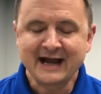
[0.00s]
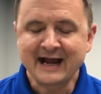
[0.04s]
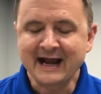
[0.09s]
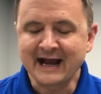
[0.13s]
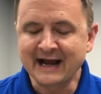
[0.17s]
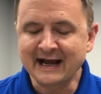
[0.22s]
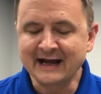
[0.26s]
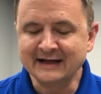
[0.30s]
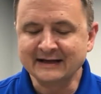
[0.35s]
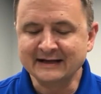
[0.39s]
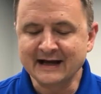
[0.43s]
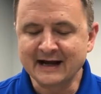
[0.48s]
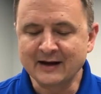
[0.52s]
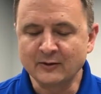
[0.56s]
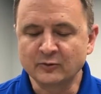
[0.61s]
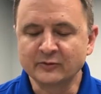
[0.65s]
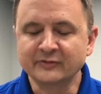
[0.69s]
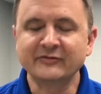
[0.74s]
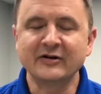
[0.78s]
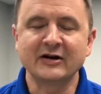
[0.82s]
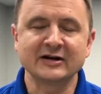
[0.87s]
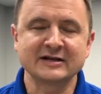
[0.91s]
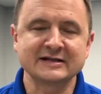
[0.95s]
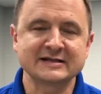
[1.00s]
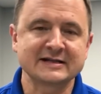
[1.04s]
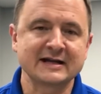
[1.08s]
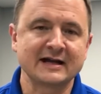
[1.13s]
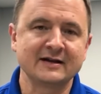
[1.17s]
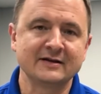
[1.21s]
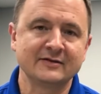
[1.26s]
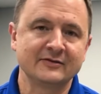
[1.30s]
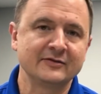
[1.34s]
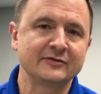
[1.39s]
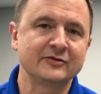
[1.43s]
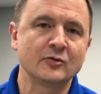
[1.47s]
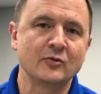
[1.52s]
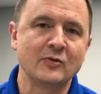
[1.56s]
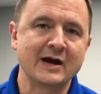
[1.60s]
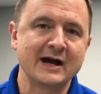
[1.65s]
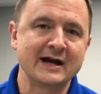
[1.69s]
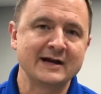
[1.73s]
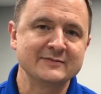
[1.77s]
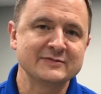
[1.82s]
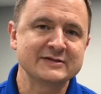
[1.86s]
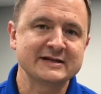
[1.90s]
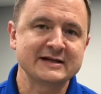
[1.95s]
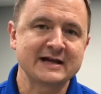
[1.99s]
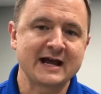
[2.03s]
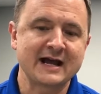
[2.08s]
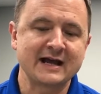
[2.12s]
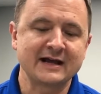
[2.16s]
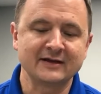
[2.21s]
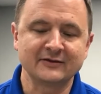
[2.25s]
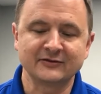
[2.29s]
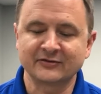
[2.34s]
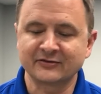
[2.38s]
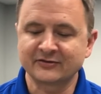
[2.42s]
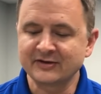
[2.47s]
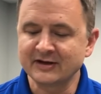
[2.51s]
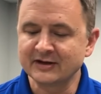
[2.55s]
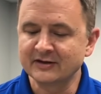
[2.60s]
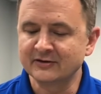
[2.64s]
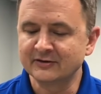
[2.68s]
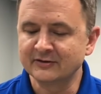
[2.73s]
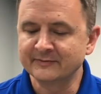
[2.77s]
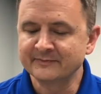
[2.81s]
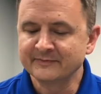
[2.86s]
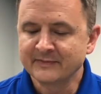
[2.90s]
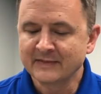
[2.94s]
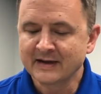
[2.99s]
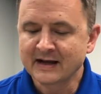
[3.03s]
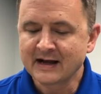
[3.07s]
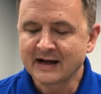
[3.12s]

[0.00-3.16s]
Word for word: And uh, we're very excited that the YMCA is still